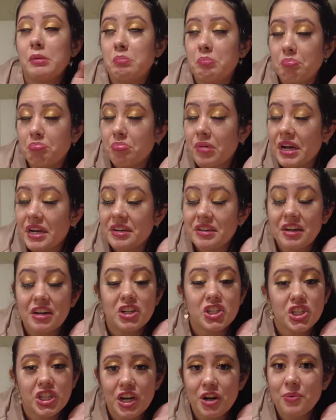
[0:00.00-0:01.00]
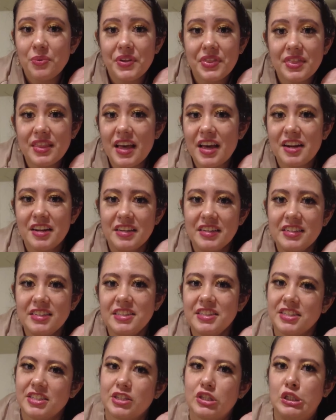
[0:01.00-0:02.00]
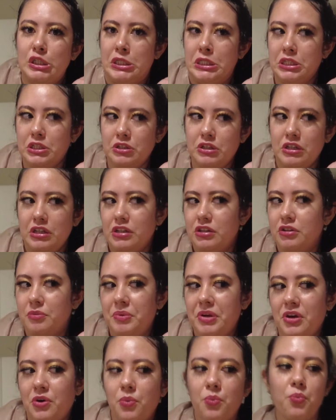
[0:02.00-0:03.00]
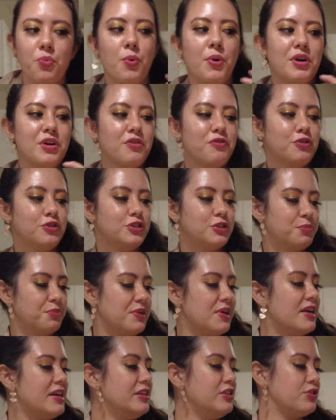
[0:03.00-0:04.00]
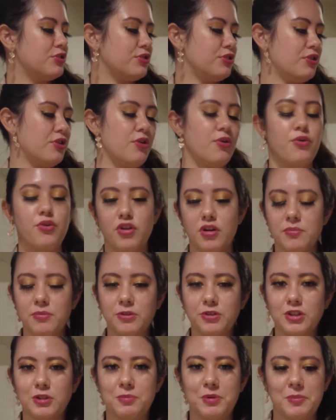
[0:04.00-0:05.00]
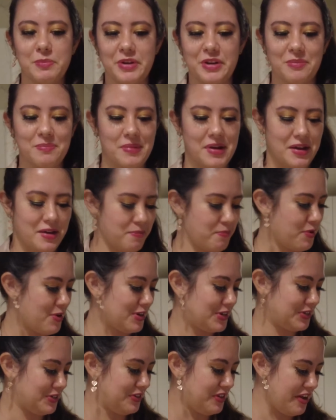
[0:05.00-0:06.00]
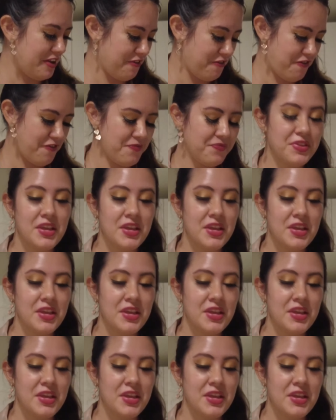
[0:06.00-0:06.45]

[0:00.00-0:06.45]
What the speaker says: I might not share what that is, because this could either be a wonderful surprise or a horrible experiment in my personal life.